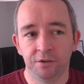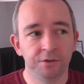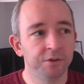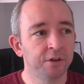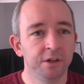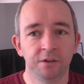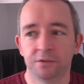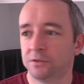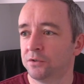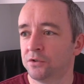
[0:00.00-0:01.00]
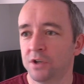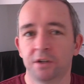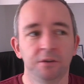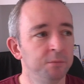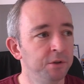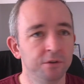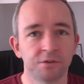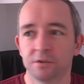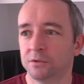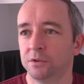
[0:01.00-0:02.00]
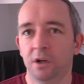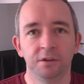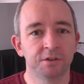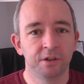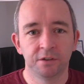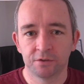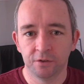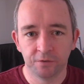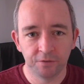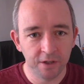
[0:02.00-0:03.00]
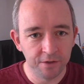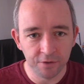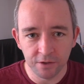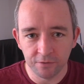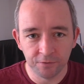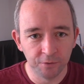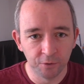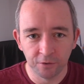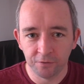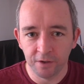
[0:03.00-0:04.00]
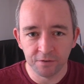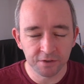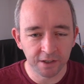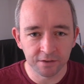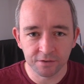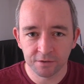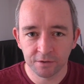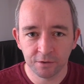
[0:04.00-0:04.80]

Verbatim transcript: They're, they're kind of checking the mirrors and doing all this kind of stuff every four or five seconds.